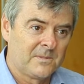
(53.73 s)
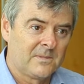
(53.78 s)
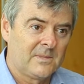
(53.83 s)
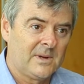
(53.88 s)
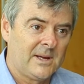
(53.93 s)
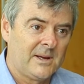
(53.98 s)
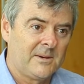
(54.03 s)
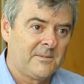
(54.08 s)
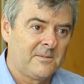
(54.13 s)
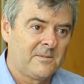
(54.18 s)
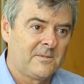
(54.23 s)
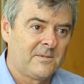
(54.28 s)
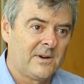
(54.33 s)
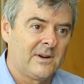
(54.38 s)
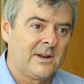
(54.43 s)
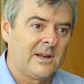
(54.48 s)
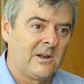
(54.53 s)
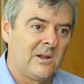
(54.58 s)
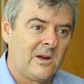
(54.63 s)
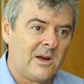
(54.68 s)

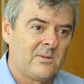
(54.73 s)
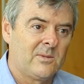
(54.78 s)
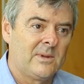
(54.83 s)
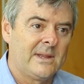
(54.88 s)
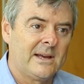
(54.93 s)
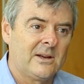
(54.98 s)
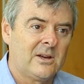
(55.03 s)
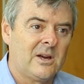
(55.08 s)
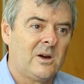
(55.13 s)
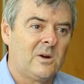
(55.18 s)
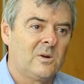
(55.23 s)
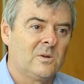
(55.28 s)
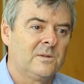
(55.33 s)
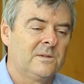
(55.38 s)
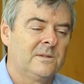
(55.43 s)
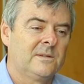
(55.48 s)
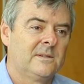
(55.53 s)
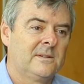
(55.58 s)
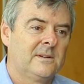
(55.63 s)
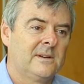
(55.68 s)
very aligned with our
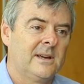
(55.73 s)
goals,